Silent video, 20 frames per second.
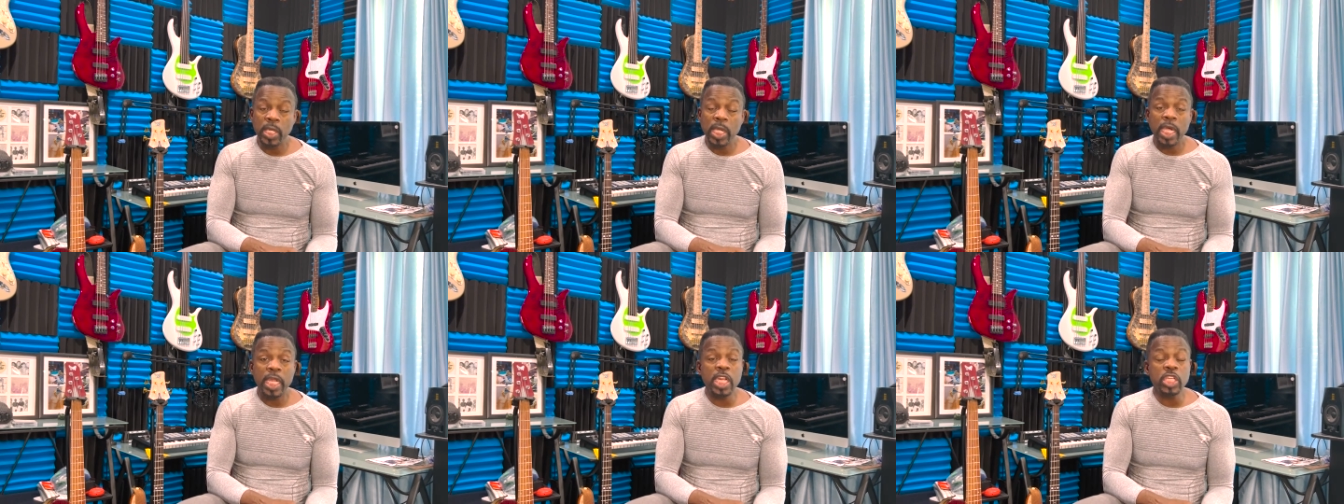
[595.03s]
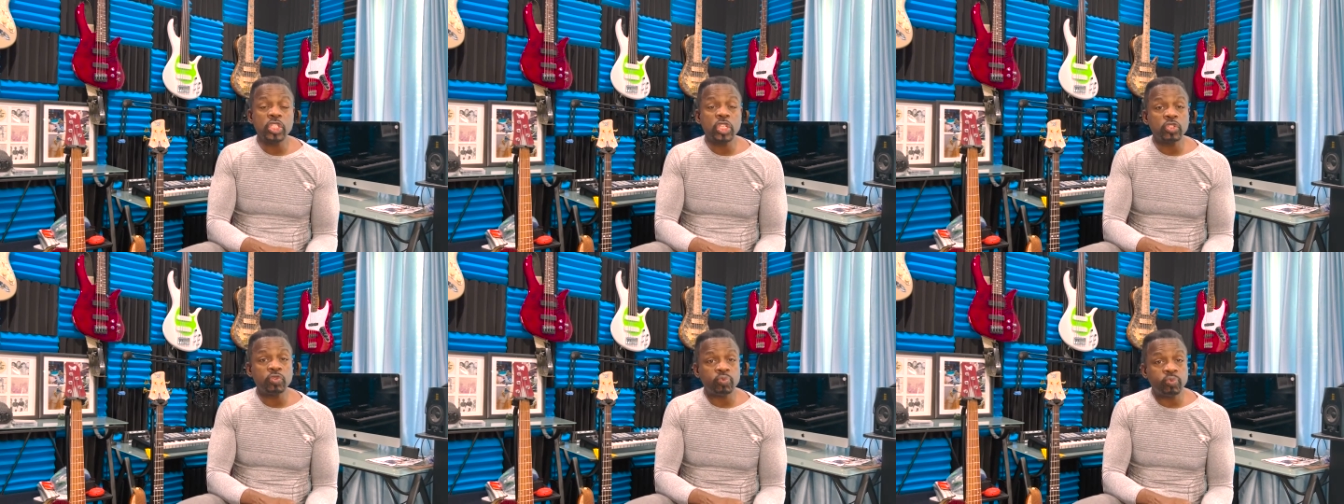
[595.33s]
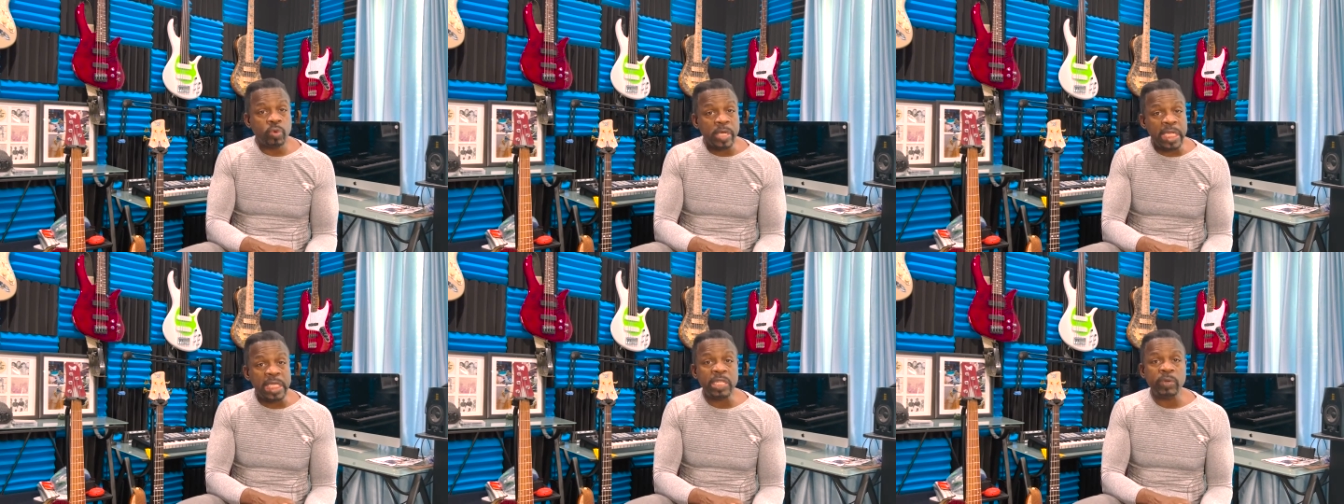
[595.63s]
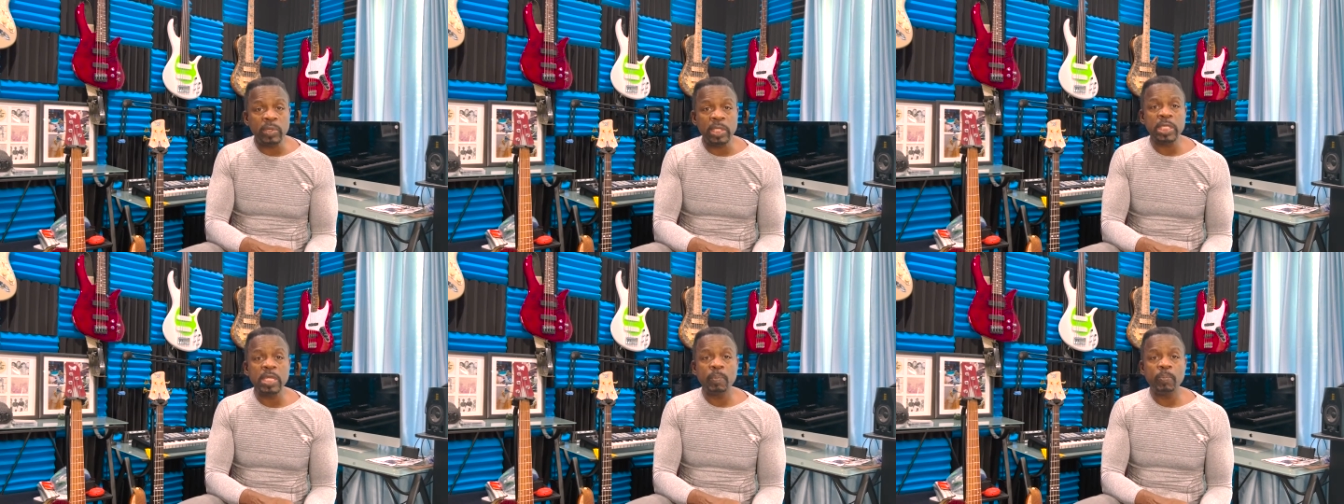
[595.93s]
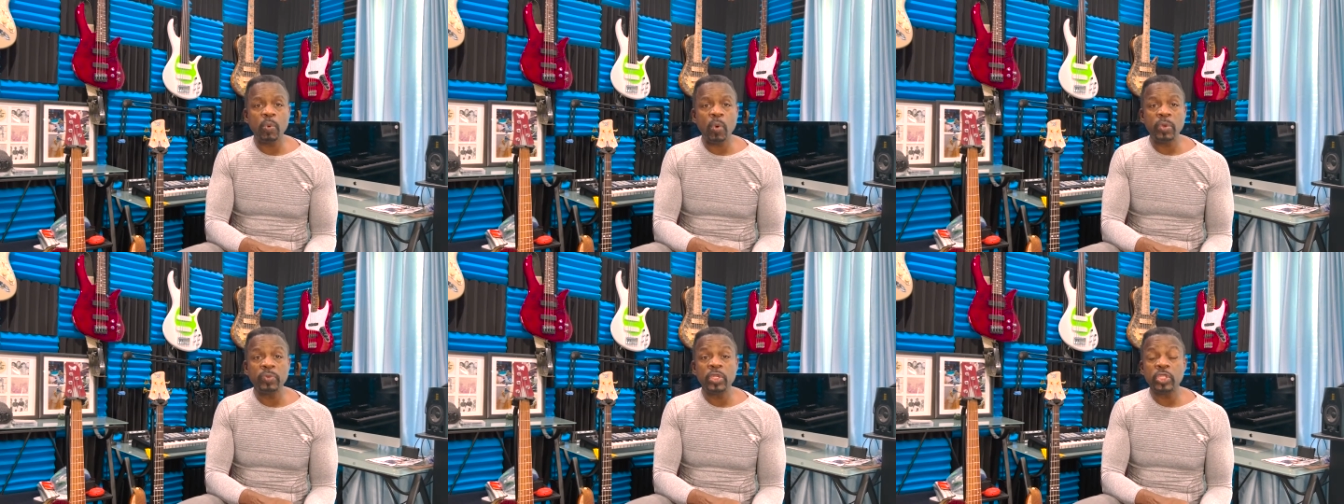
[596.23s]
And this is really, really
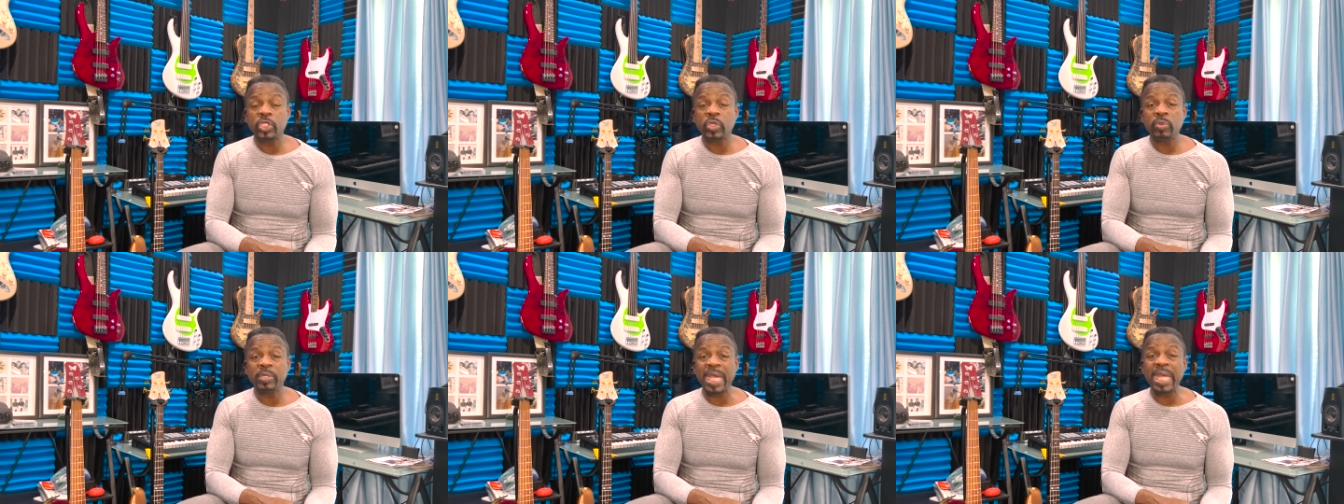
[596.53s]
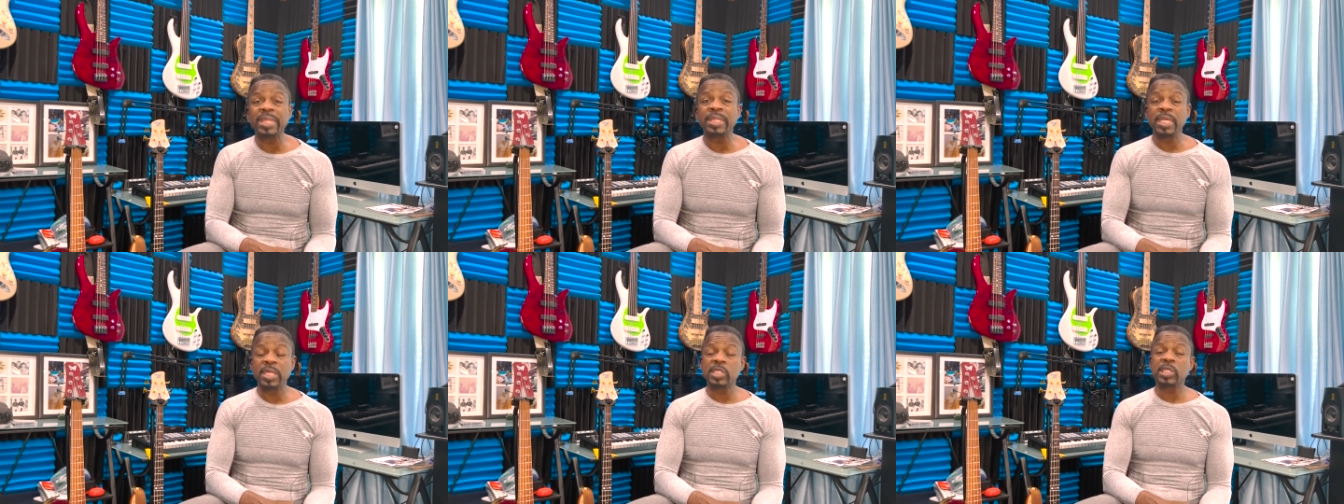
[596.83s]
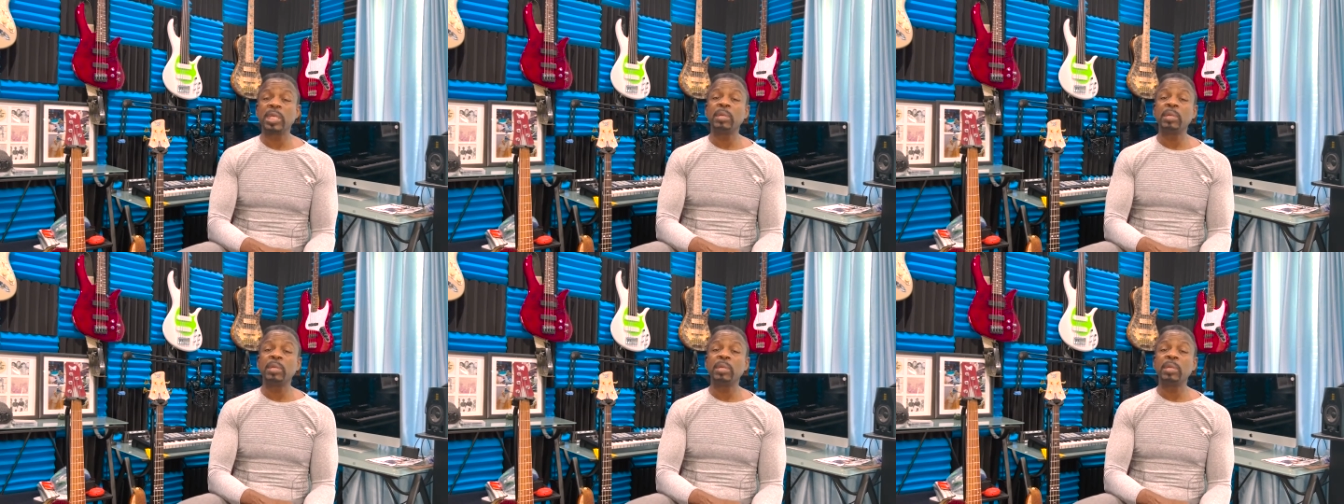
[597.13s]
important that you get this.